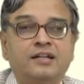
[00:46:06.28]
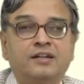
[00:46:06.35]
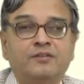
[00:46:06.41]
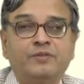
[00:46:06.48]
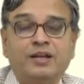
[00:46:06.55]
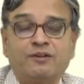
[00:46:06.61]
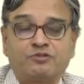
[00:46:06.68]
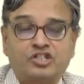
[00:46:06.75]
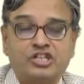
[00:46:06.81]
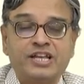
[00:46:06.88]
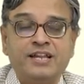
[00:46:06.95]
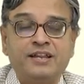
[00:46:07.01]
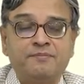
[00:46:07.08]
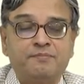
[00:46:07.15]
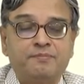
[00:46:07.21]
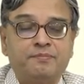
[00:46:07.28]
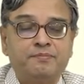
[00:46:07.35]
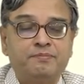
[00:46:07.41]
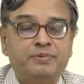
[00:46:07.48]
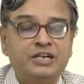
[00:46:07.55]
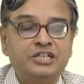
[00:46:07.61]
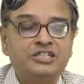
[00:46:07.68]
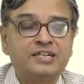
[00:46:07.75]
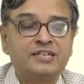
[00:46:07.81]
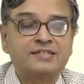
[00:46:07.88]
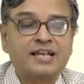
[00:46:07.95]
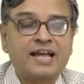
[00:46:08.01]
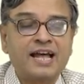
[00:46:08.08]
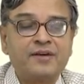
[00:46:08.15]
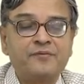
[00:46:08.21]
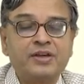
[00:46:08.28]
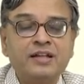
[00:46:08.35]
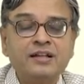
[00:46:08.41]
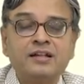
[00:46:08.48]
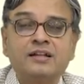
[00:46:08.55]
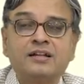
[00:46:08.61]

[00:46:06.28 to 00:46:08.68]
We have seen bridges having